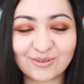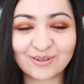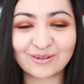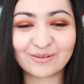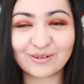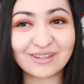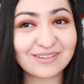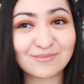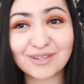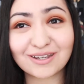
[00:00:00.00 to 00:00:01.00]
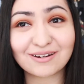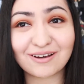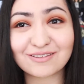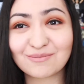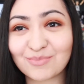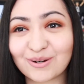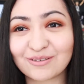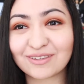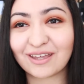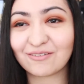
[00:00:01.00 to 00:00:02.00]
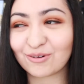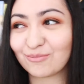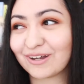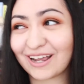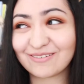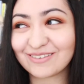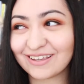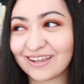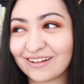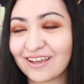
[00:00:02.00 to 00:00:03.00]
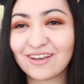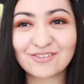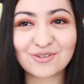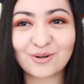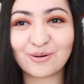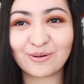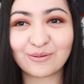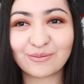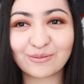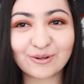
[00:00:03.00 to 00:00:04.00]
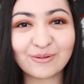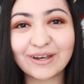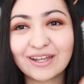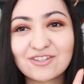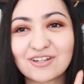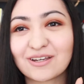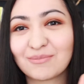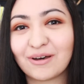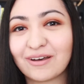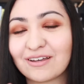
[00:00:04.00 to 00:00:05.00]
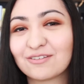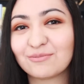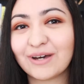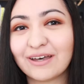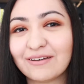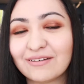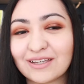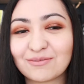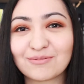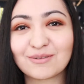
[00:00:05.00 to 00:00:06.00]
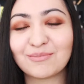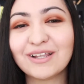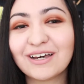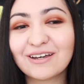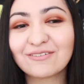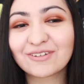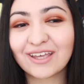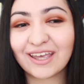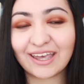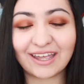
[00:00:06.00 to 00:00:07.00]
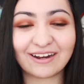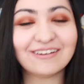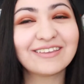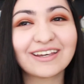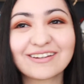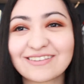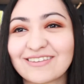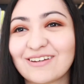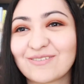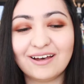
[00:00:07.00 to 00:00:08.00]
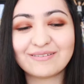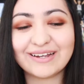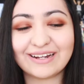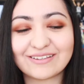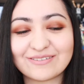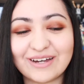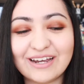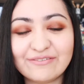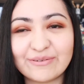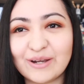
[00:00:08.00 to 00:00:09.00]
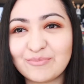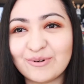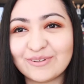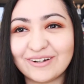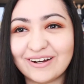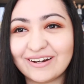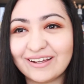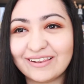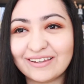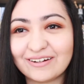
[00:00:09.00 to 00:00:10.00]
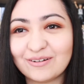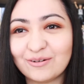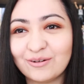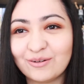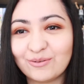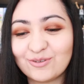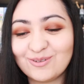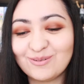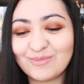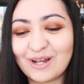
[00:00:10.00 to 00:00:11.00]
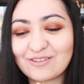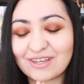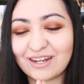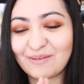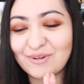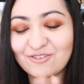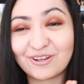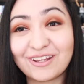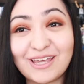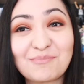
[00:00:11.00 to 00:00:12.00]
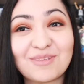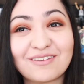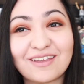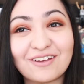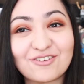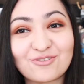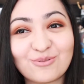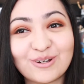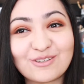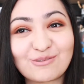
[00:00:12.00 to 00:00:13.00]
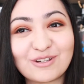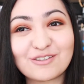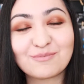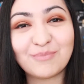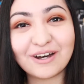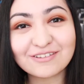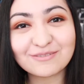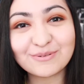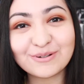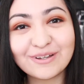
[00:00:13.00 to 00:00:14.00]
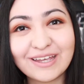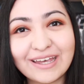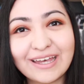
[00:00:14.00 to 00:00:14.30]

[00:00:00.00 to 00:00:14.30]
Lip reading: So he seems like an awesome person from what I've seen. So go ahead and check him out as well. Give him some love and all that good stuff. Alrighty, so I've rambled on a little too much and I'm gonna try to keep this as short and sweet as possible.